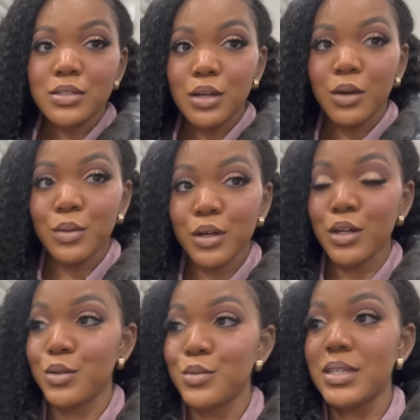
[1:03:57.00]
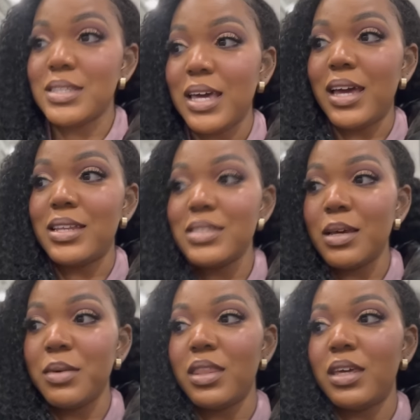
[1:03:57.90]
so the good news is that some
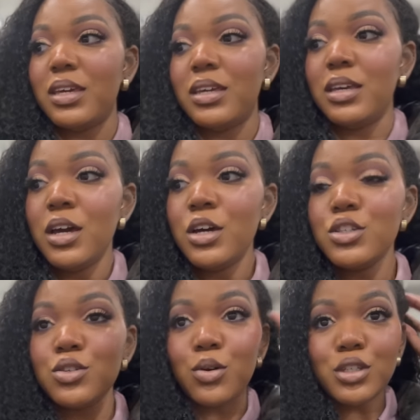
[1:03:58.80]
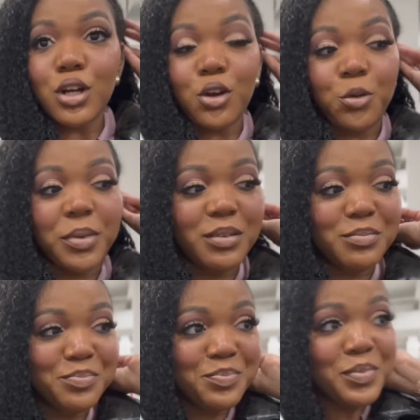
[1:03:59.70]
of the stores are open.
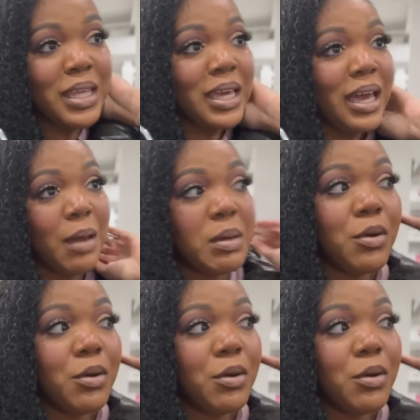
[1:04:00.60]
I'm in